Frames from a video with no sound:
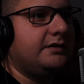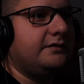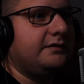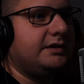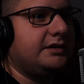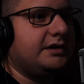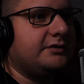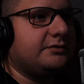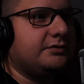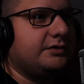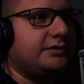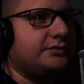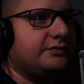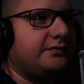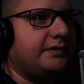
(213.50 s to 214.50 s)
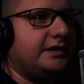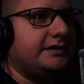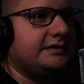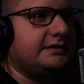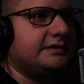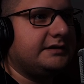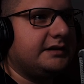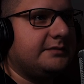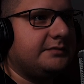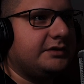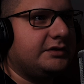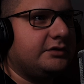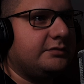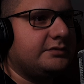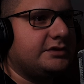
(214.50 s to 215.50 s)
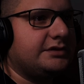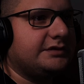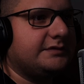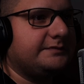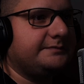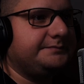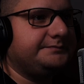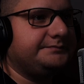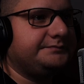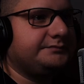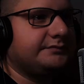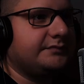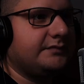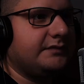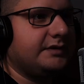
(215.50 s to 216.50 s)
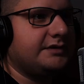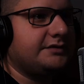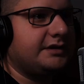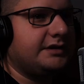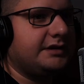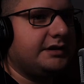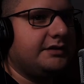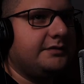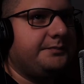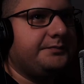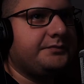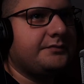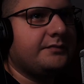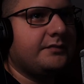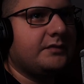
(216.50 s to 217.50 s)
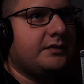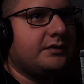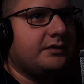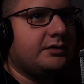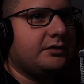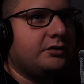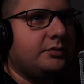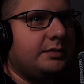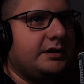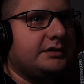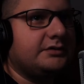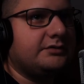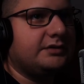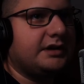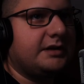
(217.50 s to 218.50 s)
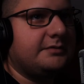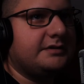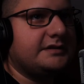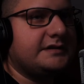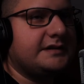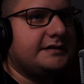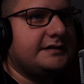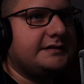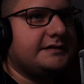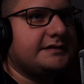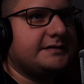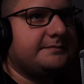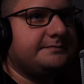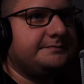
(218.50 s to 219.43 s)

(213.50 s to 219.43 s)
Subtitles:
we are now going to find that empty object. It's right here. Go back to the camera settings,